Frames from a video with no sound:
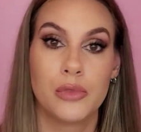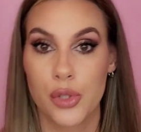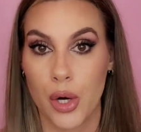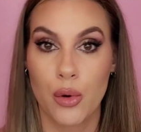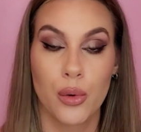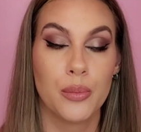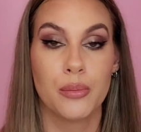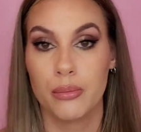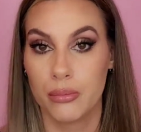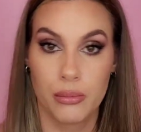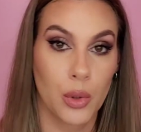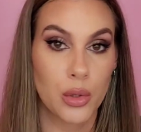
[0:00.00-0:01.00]
strangled,
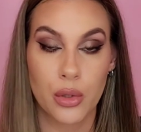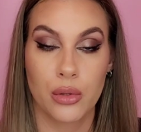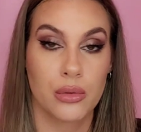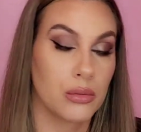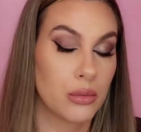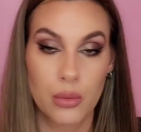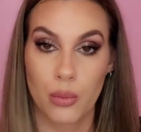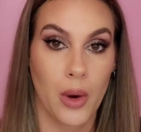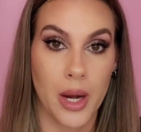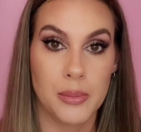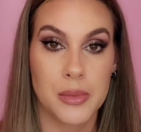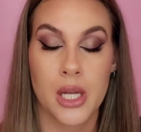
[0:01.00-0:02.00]
murdered,
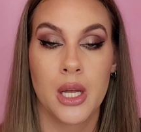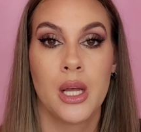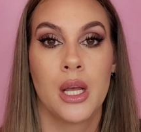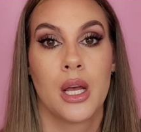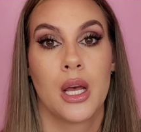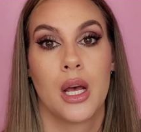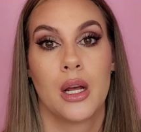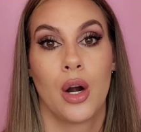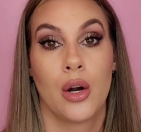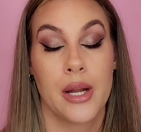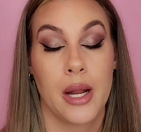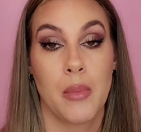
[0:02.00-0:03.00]
raped
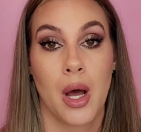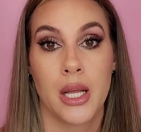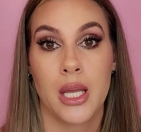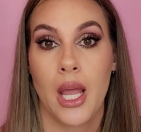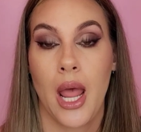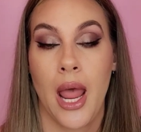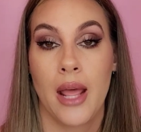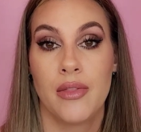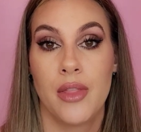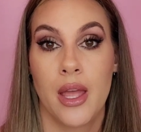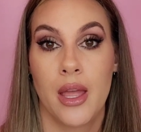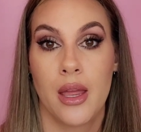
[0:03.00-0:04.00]
her dead body,
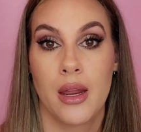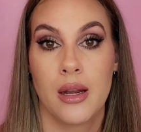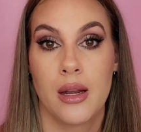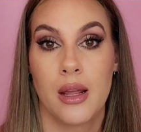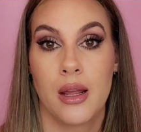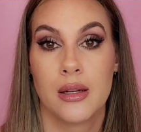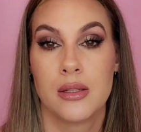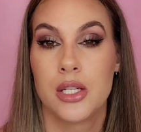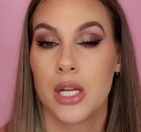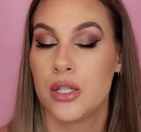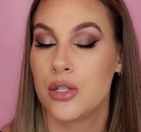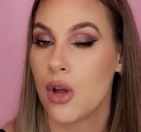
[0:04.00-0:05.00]
and then
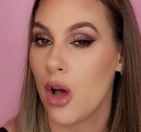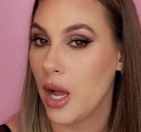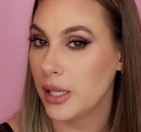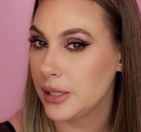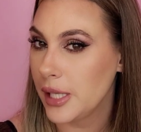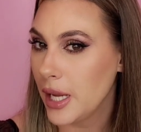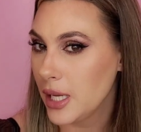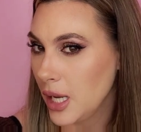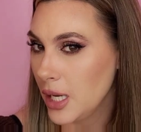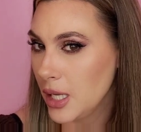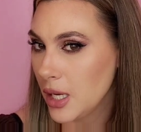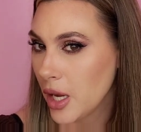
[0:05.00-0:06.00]
did not take
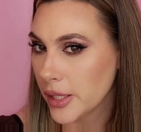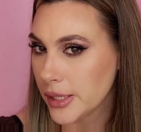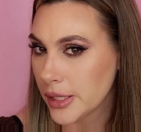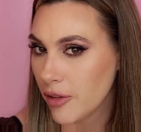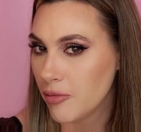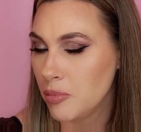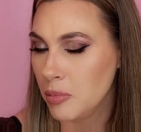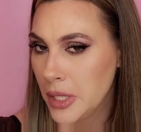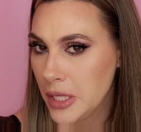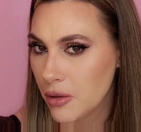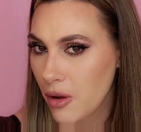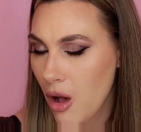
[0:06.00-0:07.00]
any cuts of
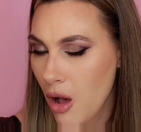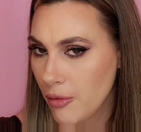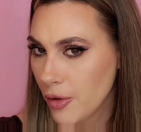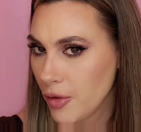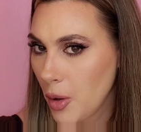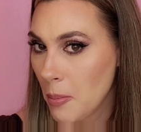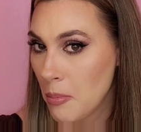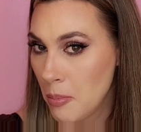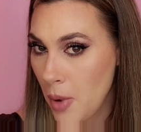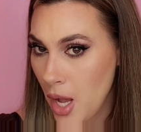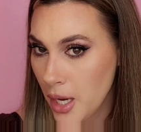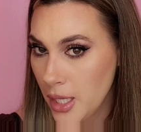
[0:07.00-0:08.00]
meat off of her
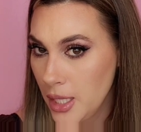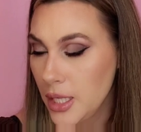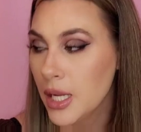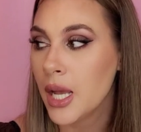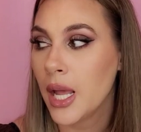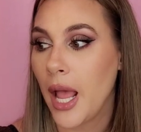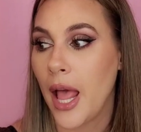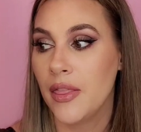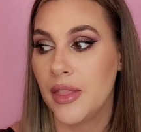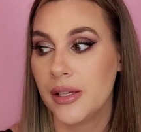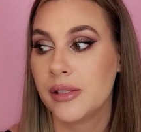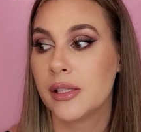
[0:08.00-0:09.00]
body.
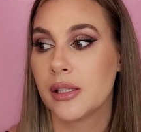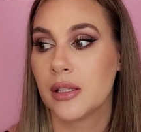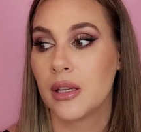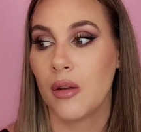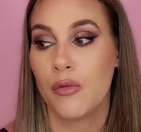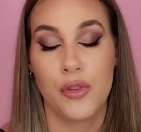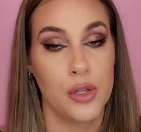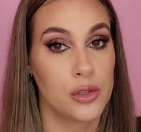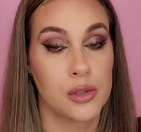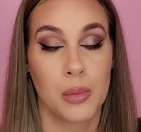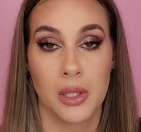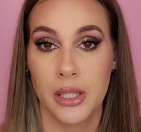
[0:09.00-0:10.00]
And this
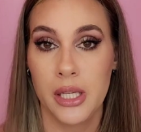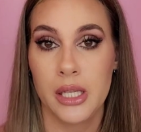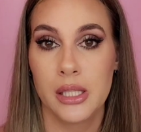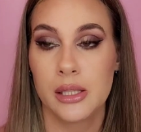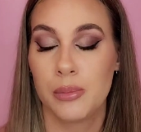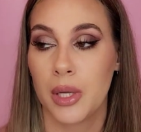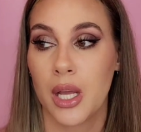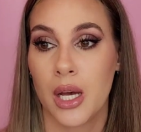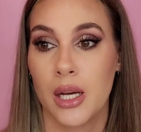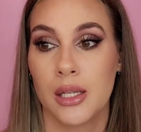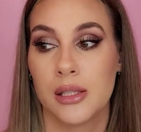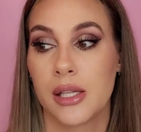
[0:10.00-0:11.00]
confused police
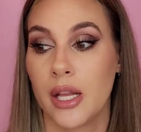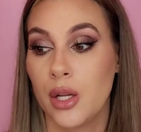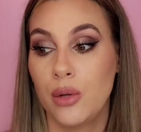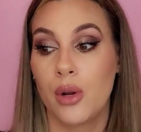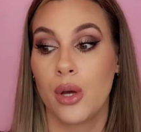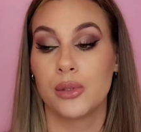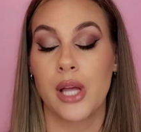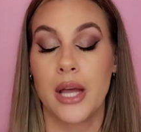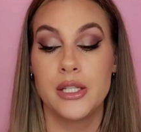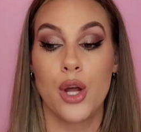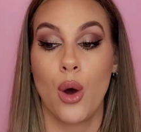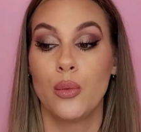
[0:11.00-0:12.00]
because, and who knows,
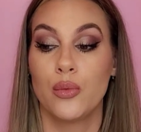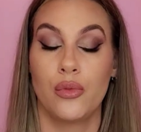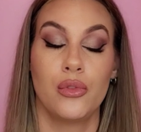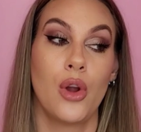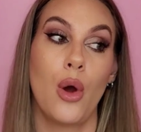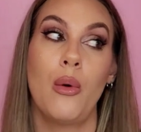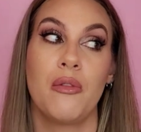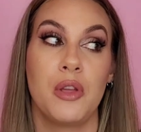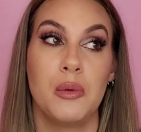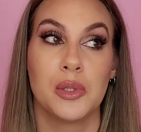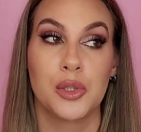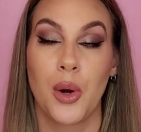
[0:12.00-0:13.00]
I don't know
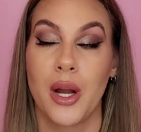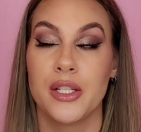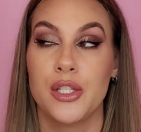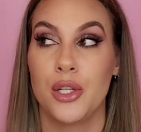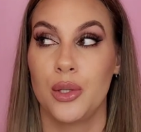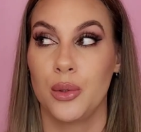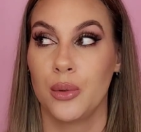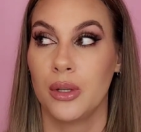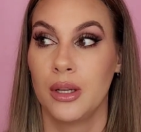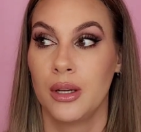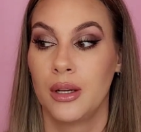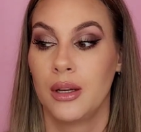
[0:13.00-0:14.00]
if he was trying to